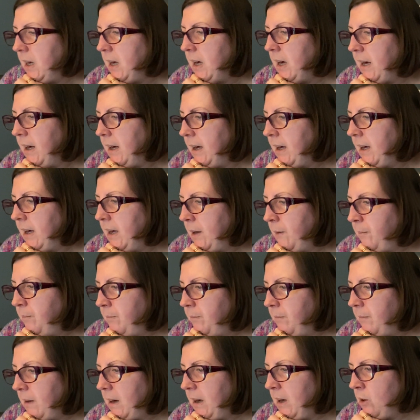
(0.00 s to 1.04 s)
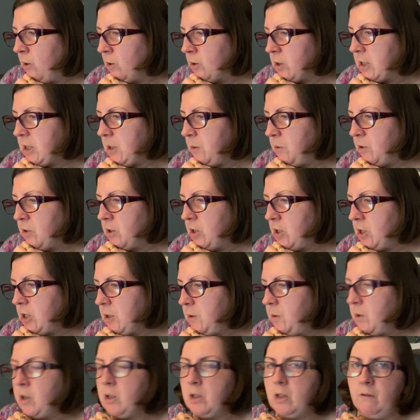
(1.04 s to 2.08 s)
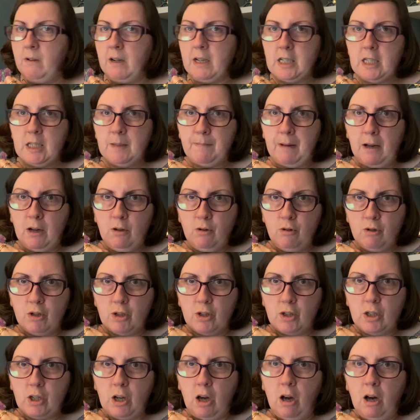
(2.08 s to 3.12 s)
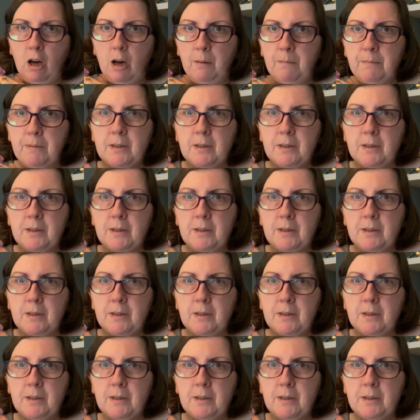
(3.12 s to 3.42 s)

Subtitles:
I also want to do another exposure top,